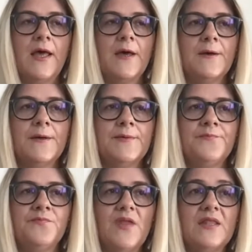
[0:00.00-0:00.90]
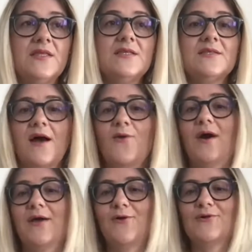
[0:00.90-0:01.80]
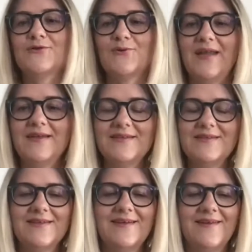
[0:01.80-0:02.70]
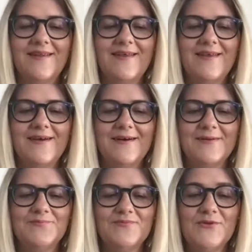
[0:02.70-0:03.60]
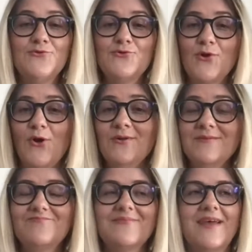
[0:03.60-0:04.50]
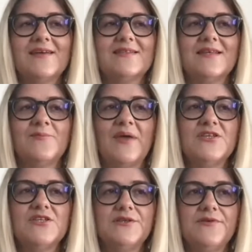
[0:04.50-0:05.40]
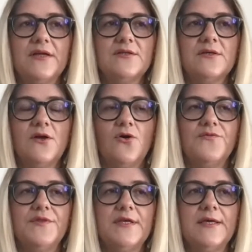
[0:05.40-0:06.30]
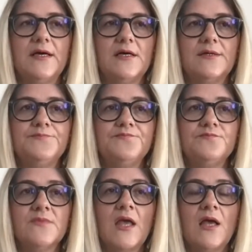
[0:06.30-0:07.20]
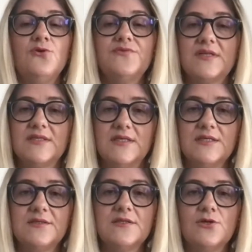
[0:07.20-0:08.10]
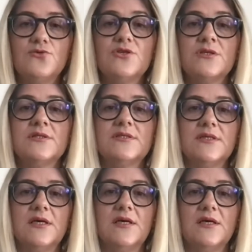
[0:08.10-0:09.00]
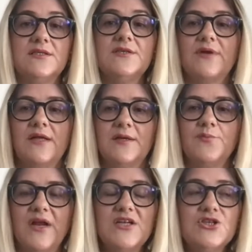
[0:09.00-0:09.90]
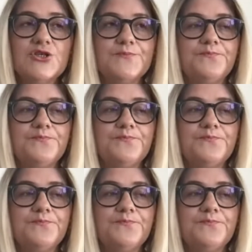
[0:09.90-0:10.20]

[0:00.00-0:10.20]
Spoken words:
And this is how I also landed in the new role as managing director of the Lufthansa Industry Solutions Tirana branch.